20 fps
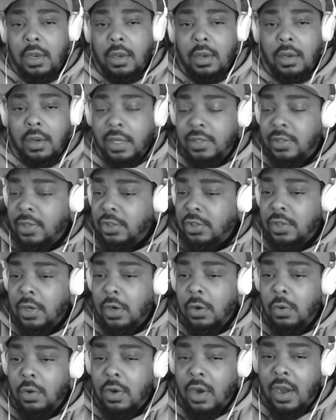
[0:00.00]
They searched the
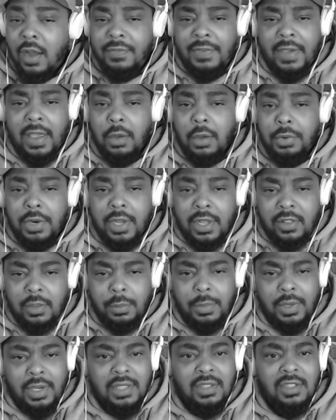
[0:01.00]
whole car. Found nothing
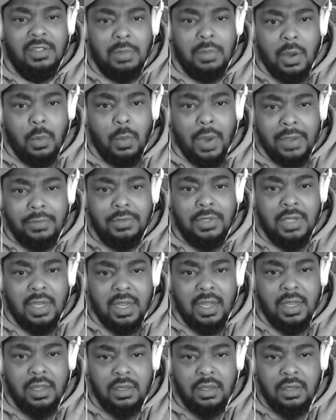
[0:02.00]
because it's my wife's car.